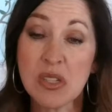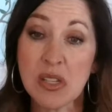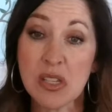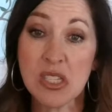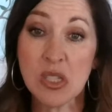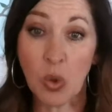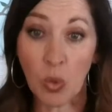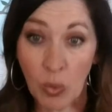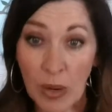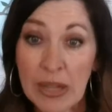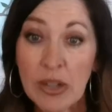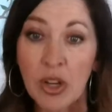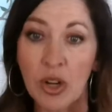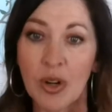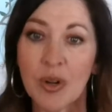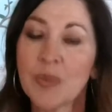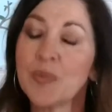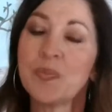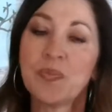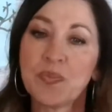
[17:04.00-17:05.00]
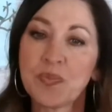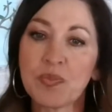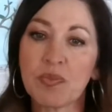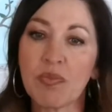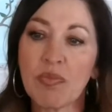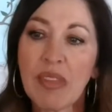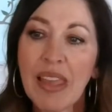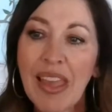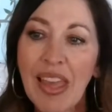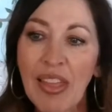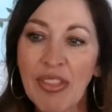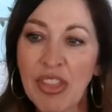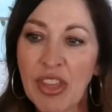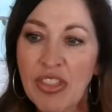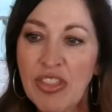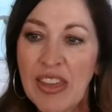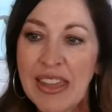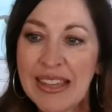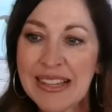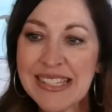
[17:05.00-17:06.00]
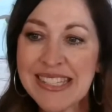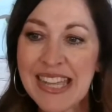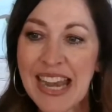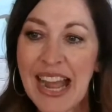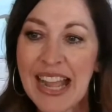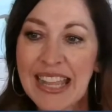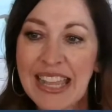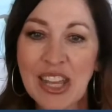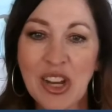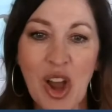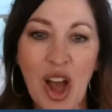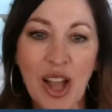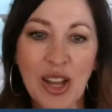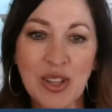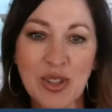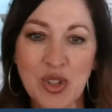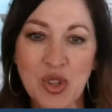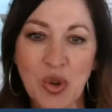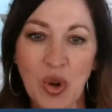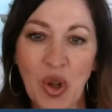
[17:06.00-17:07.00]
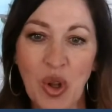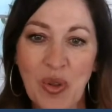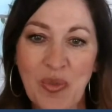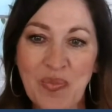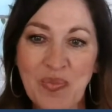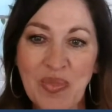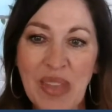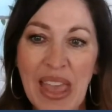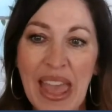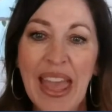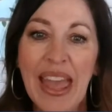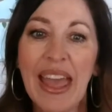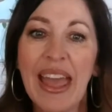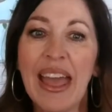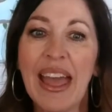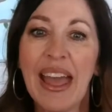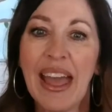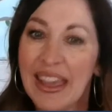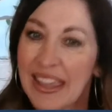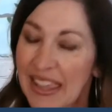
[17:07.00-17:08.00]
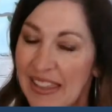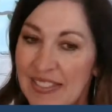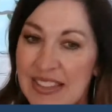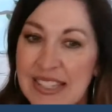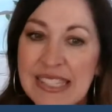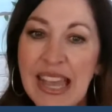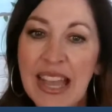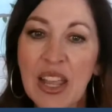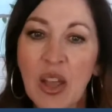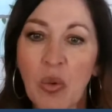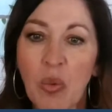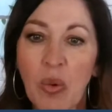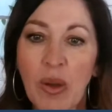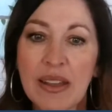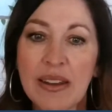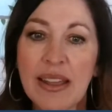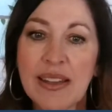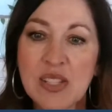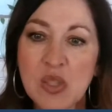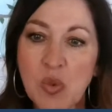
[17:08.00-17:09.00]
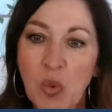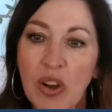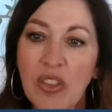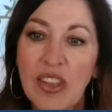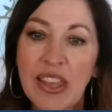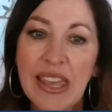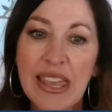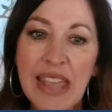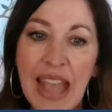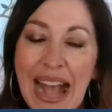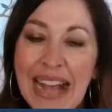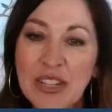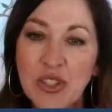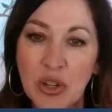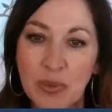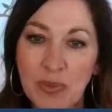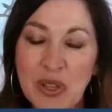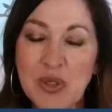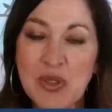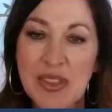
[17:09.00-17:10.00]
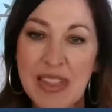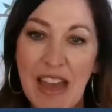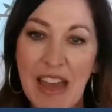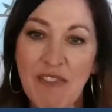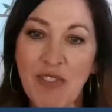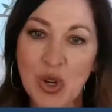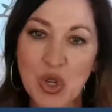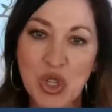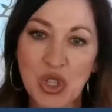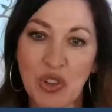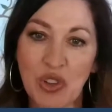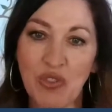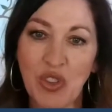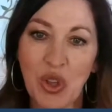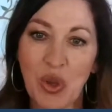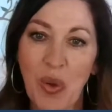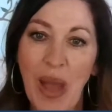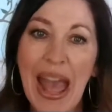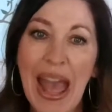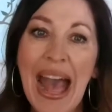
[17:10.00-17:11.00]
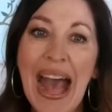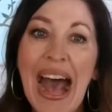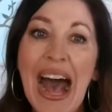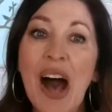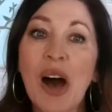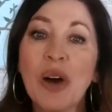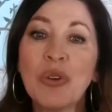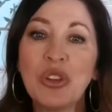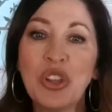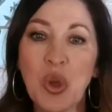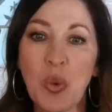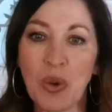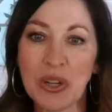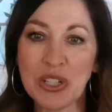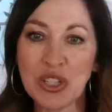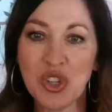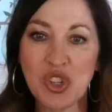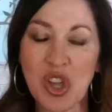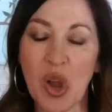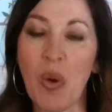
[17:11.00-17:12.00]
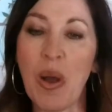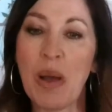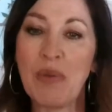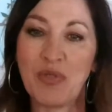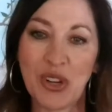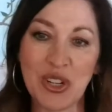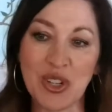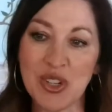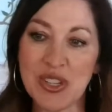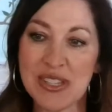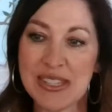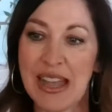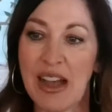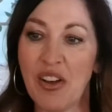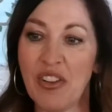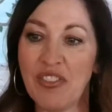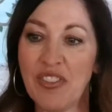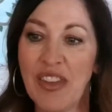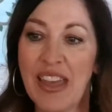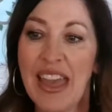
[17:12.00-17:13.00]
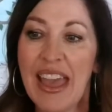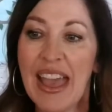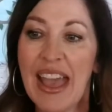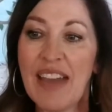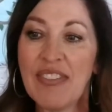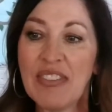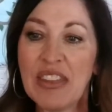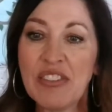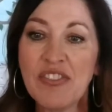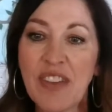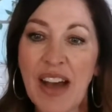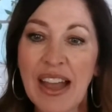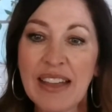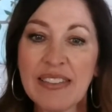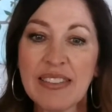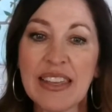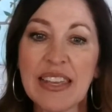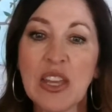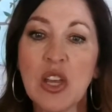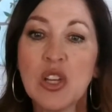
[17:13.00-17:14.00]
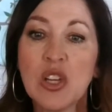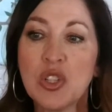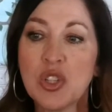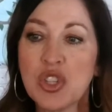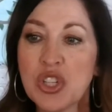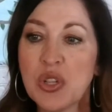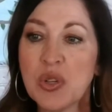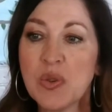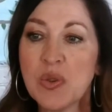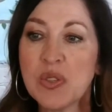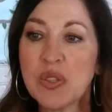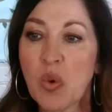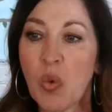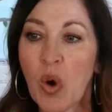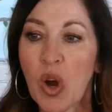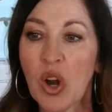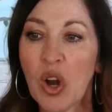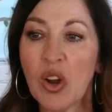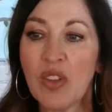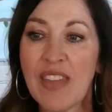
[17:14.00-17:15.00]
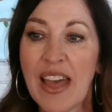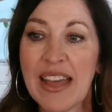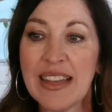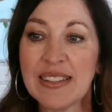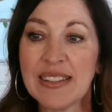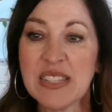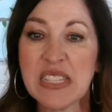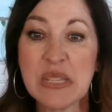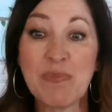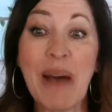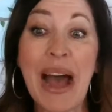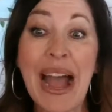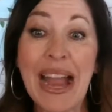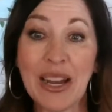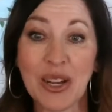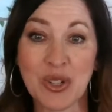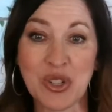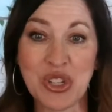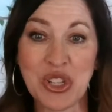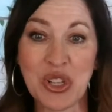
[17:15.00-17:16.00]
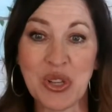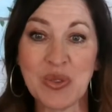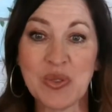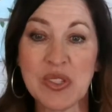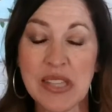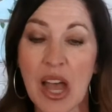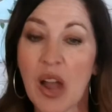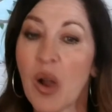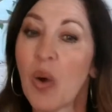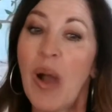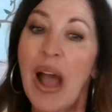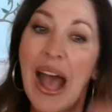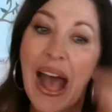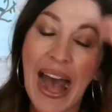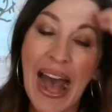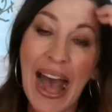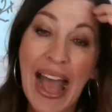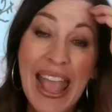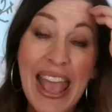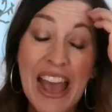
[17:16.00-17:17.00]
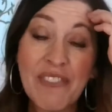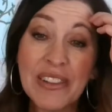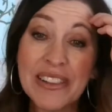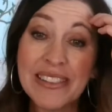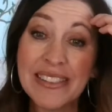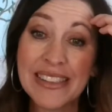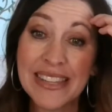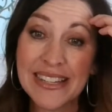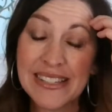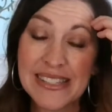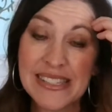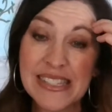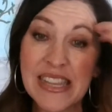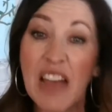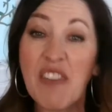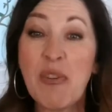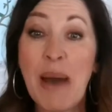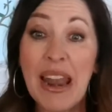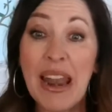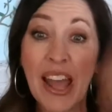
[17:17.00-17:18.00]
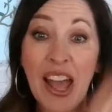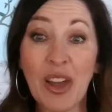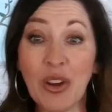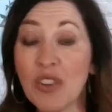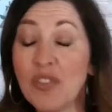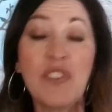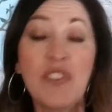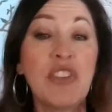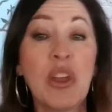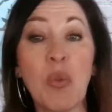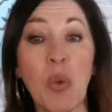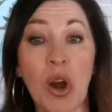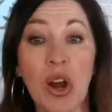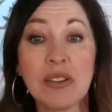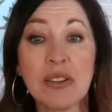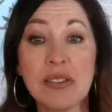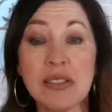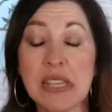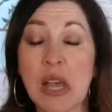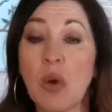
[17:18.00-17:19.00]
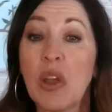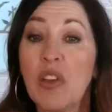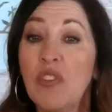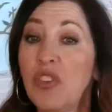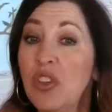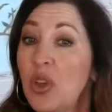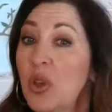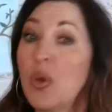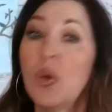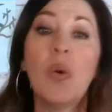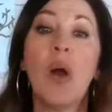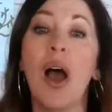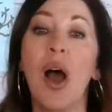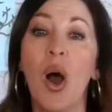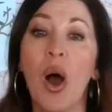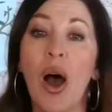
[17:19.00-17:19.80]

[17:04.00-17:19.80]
to surrender the things that I cannot control. Again, the second one is, what are the key attributes of that version of you? How do you want to show up for yourself? And then finally, choose a word that inspires you. So I have a list of about 150 words. So if you